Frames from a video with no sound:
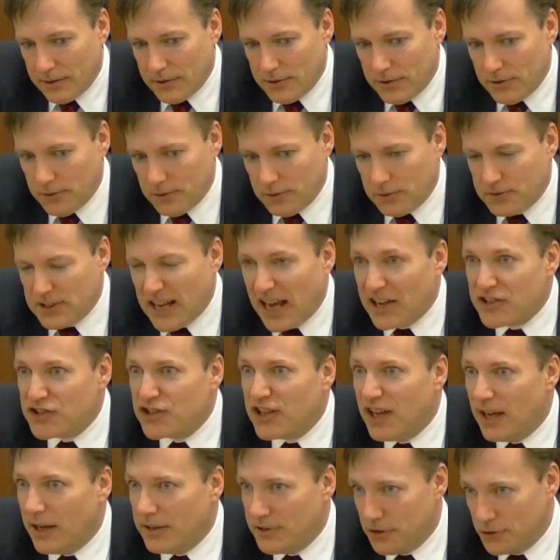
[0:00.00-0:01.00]
to
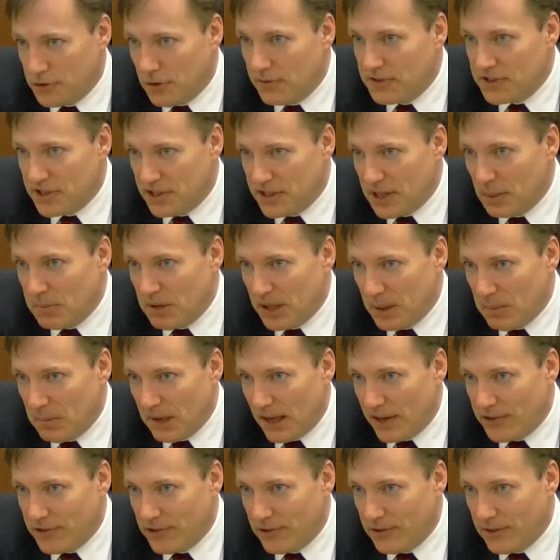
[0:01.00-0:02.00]
Tashkent to serve as the deputy
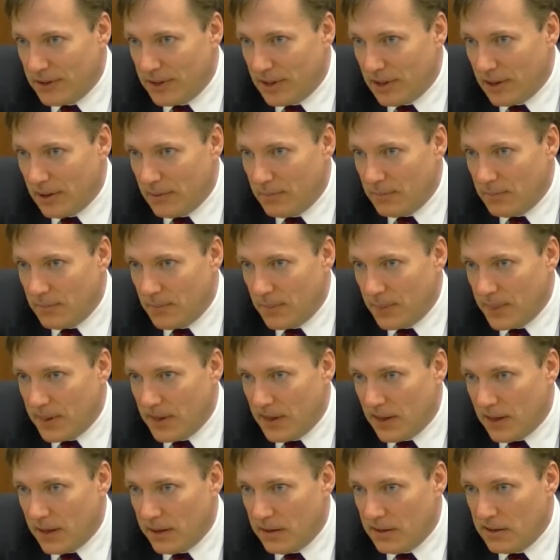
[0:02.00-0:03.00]
ambassador there.
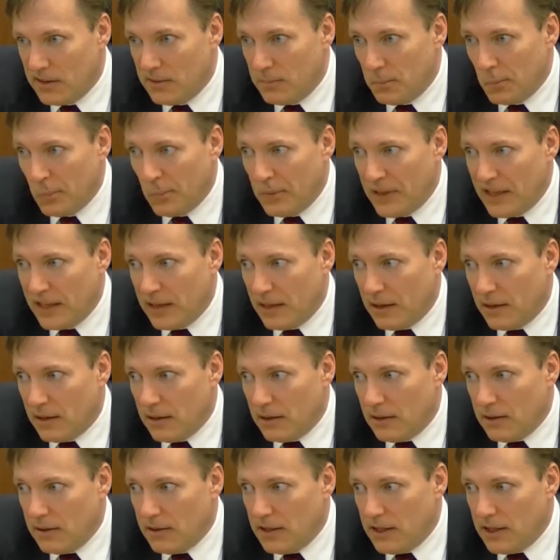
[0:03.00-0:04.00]
And
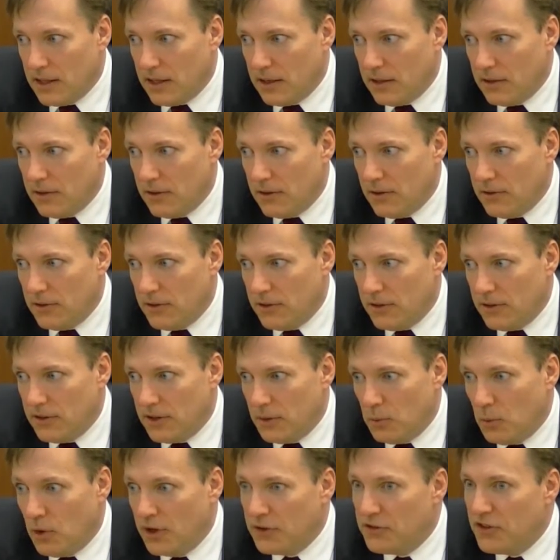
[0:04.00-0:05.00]
the,
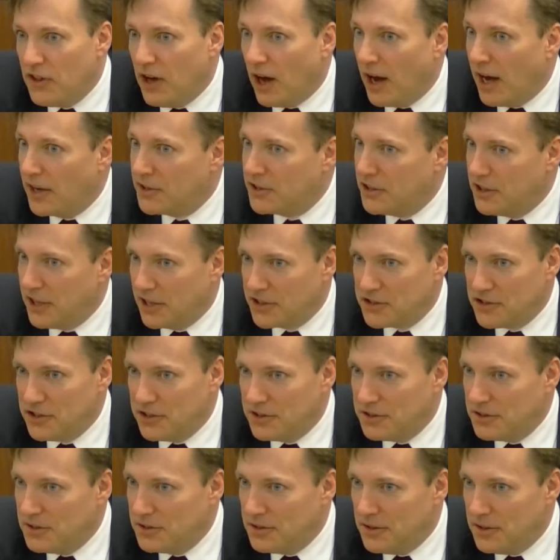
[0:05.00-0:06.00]
the one the odd
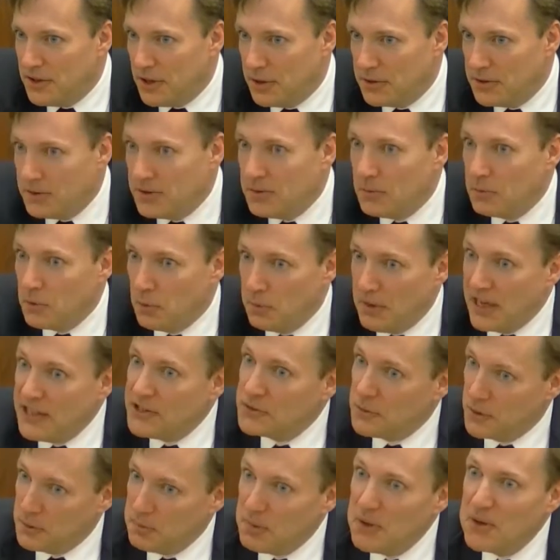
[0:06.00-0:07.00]
connection that
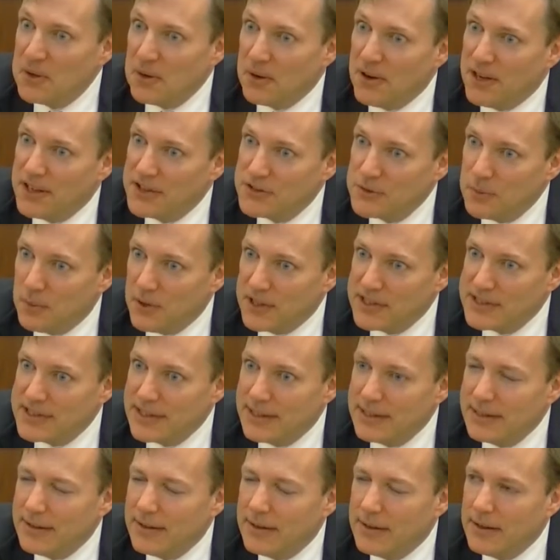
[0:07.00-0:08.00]
remains with Bucharest was that